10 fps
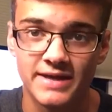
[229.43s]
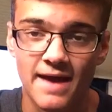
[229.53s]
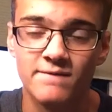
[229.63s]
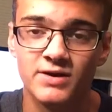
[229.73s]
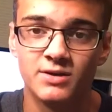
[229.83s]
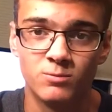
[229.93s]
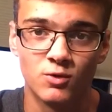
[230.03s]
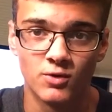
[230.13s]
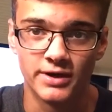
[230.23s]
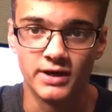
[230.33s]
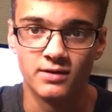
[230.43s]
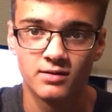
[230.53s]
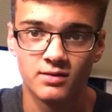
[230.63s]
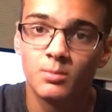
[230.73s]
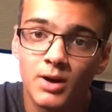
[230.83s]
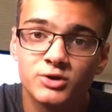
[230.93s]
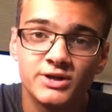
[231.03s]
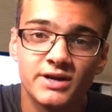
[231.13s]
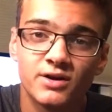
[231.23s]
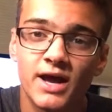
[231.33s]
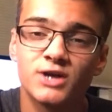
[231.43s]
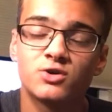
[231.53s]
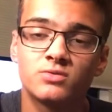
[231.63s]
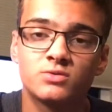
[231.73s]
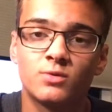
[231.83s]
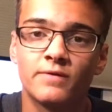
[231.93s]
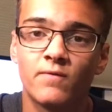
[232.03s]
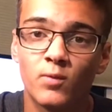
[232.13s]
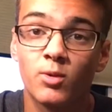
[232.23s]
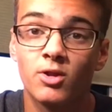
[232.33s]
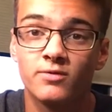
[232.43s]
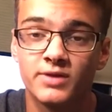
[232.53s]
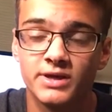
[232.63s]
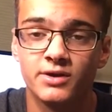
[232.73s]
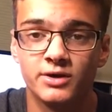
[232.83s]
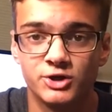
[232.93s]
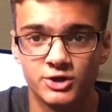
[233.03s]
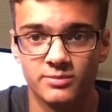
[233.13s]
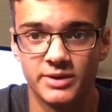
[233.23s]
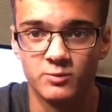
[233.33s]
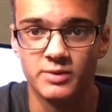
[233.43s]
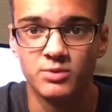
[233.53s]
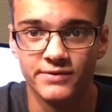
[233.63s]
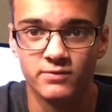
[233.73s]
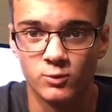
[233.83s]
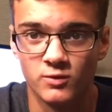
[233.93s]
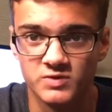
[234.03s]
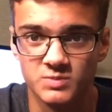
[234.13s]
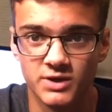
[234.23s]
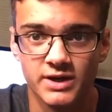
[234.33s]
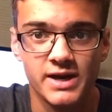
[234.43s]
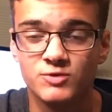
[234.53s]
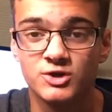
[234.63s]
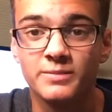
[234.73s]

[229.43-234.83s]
Kevin De Bruyne. The Belgian international was awarded Footballer of the Year in Germany when he played for Wolfsburg.